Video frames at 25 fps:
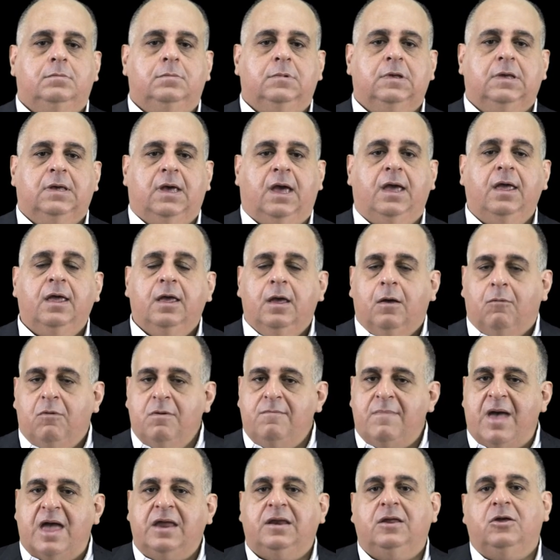okay?
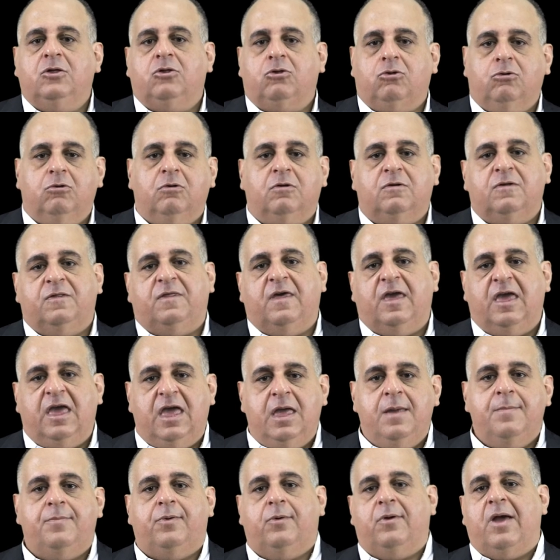Remaining true to the
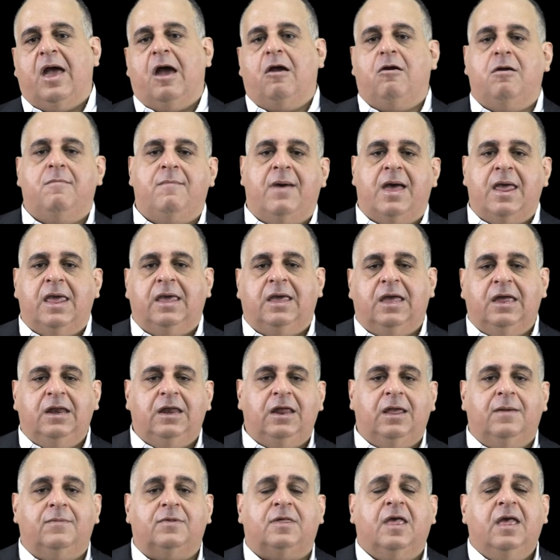Hebrew Aramaic
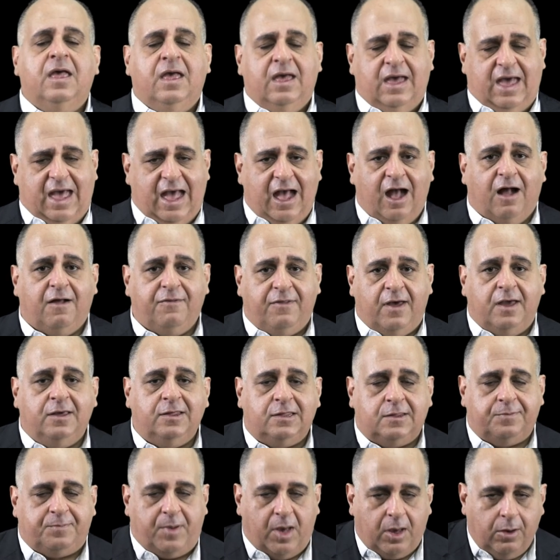idioms, how they
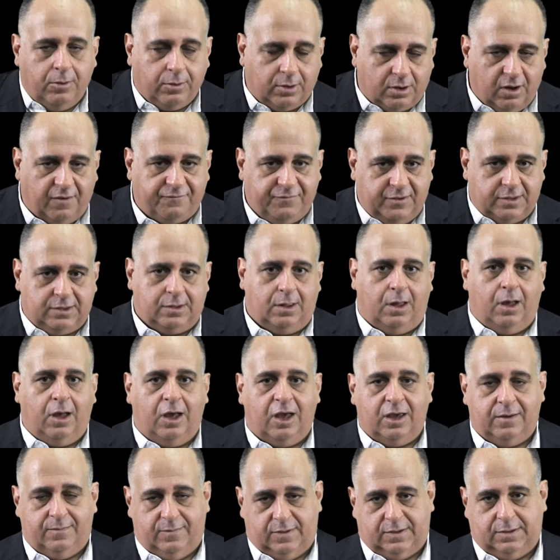spoke of the
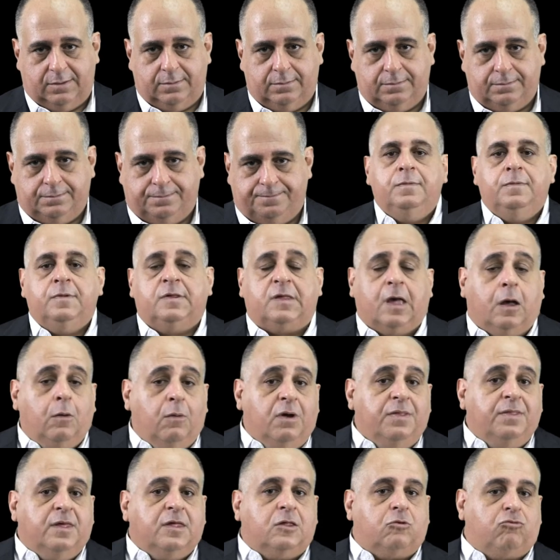times. So
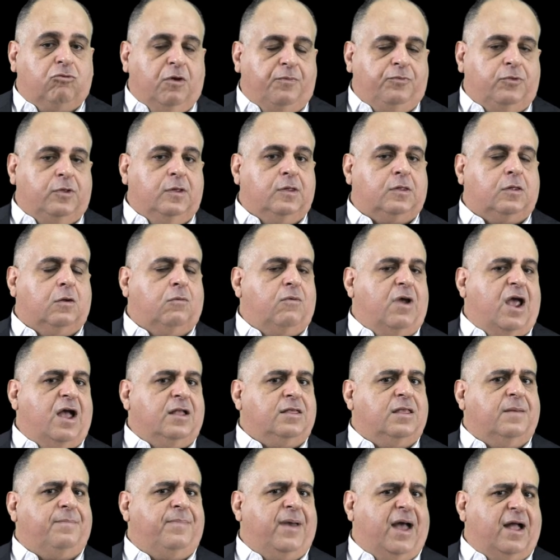when the Scriptures
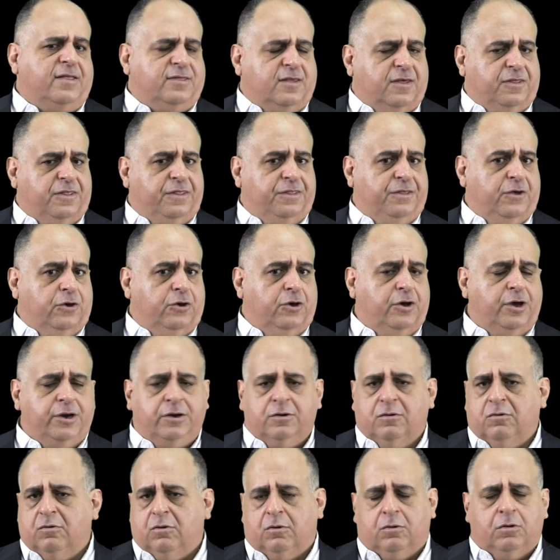around about the
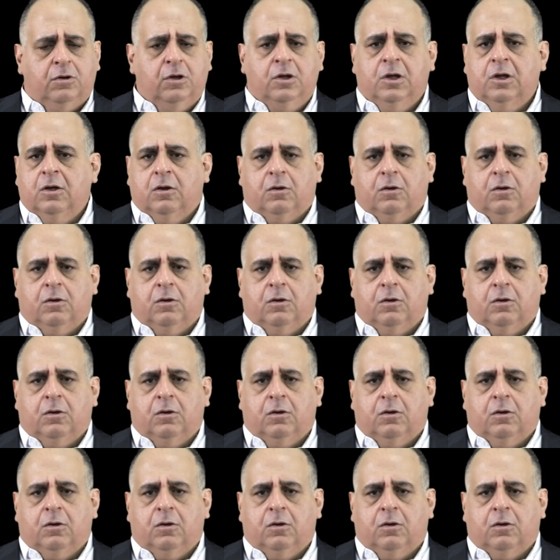3rd or